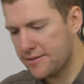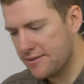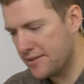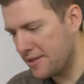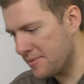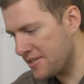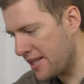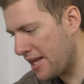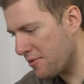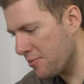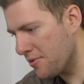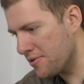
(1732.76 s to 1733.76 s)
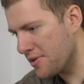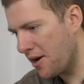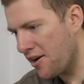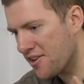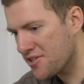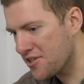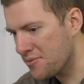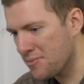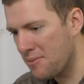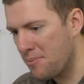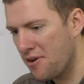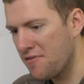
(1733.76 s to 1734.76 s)
See, the mistake was I assumed they
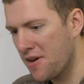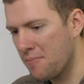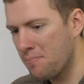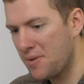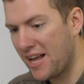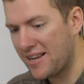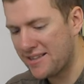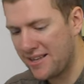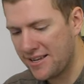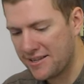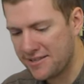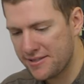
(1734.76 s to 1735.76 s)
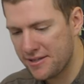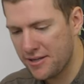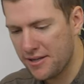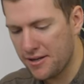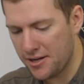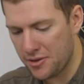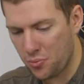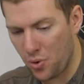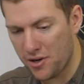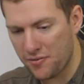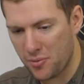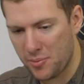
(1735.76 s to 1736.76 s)
both had black legs. Only one
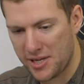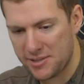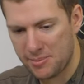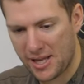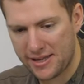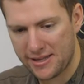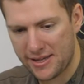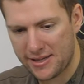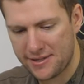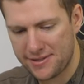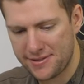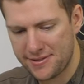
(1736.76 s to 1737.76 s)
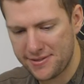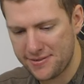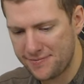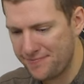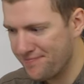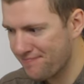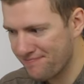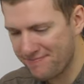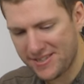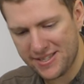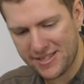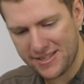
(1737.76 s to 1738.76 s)
of them has black legs.
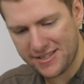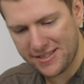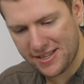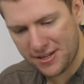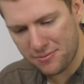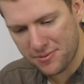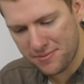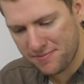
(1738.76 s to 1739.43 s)
Doesn't help.